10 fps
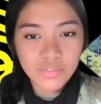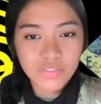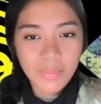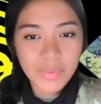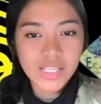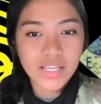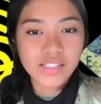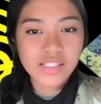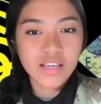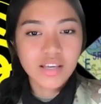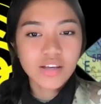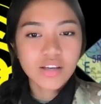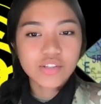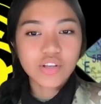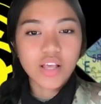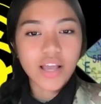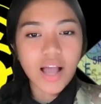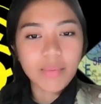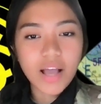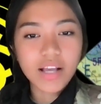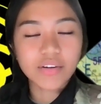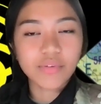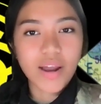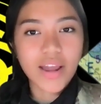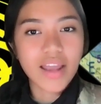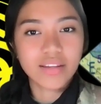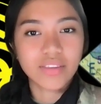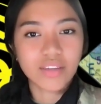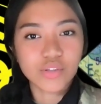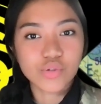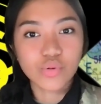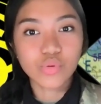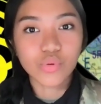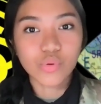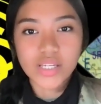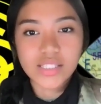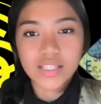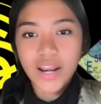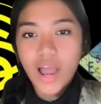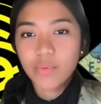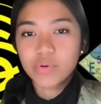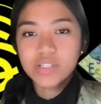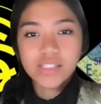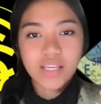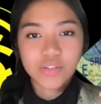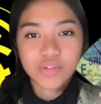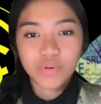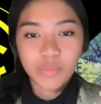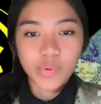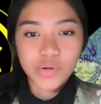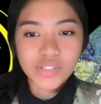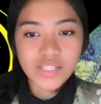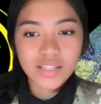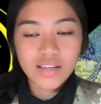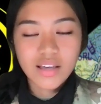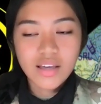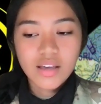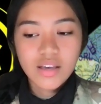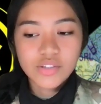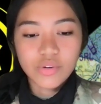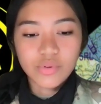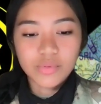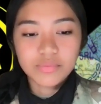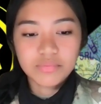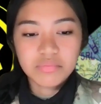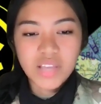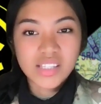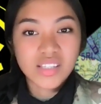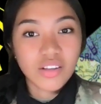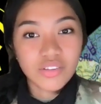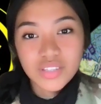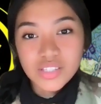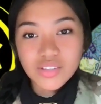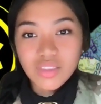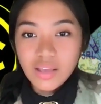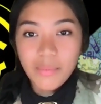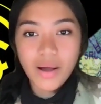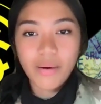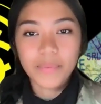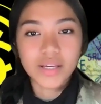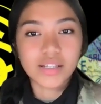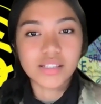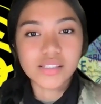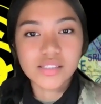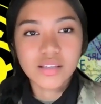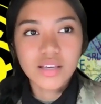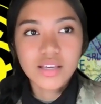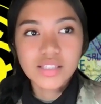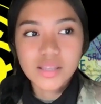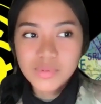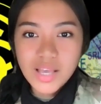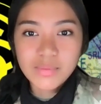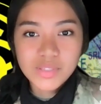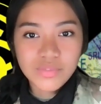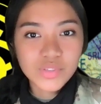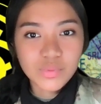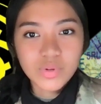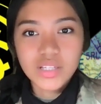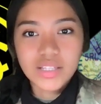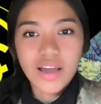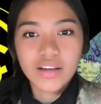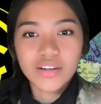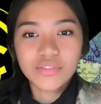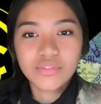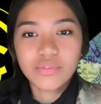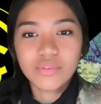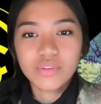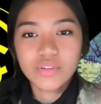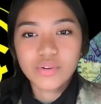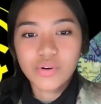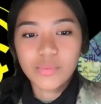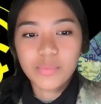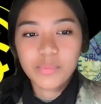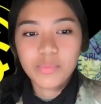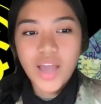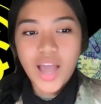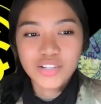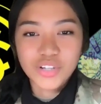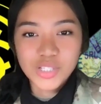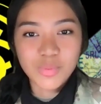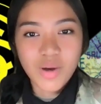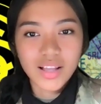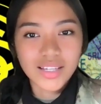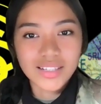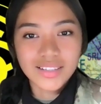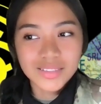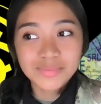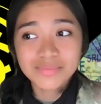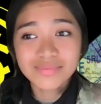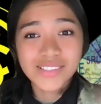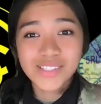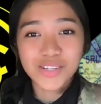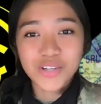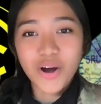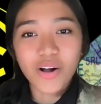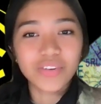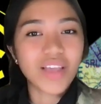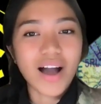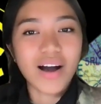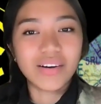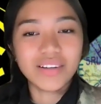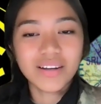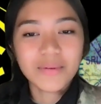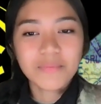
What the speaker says: if that makes sense. So like I'm not gonna write anything too crazy that I wouldn't say to you in person. So that's another thing to think about, because sometimes if it's really negative, your cadre is probably gonna sit y'all down